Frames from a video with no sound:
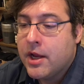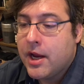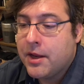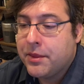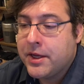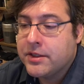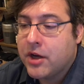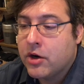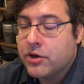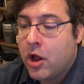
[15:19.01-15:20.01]
and things
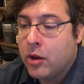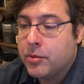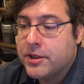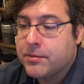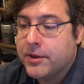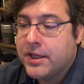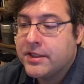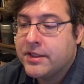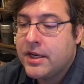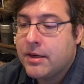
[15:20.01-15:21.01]
aren't always what they
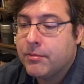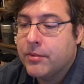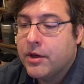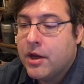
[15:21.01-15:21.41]
seem.